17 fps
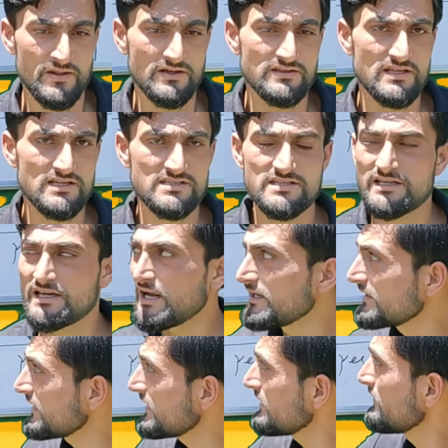The
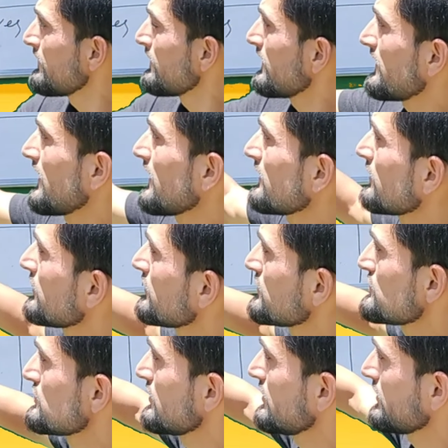skeletal connective
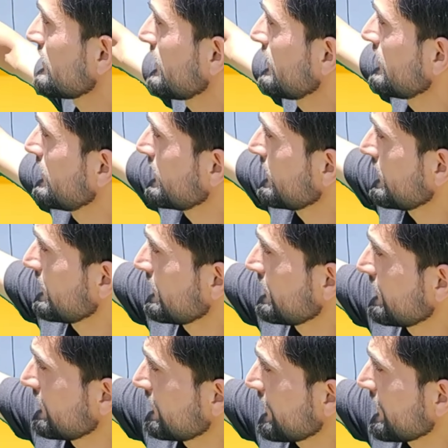
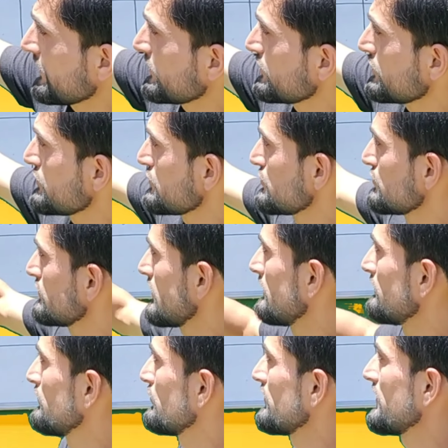tissue
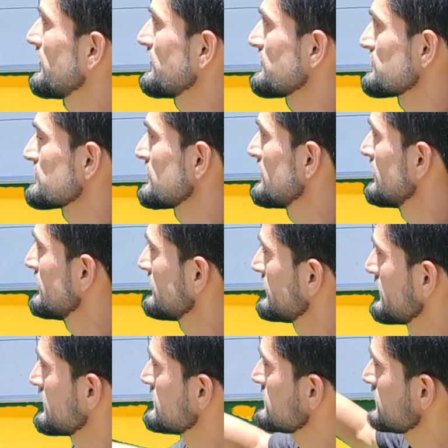components.
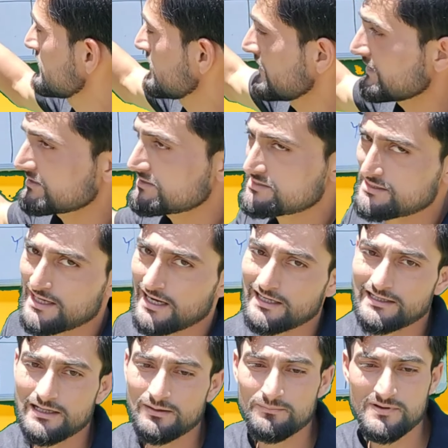The
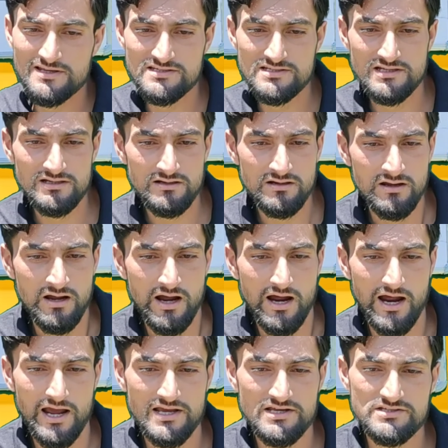skeletal muscle
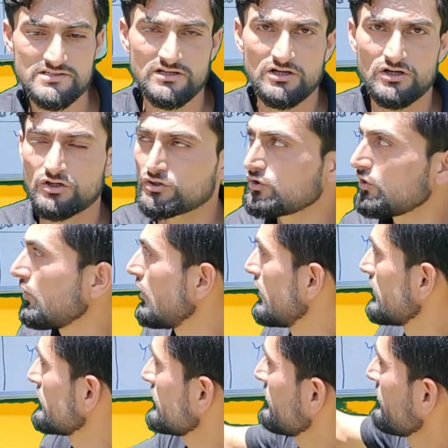has
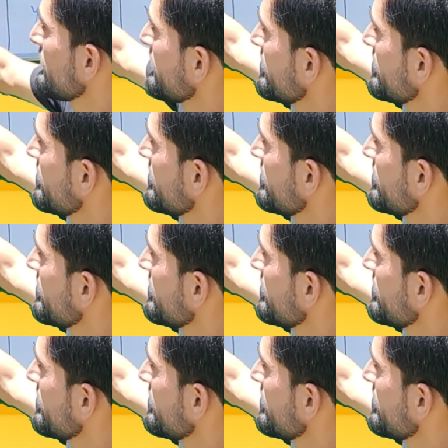got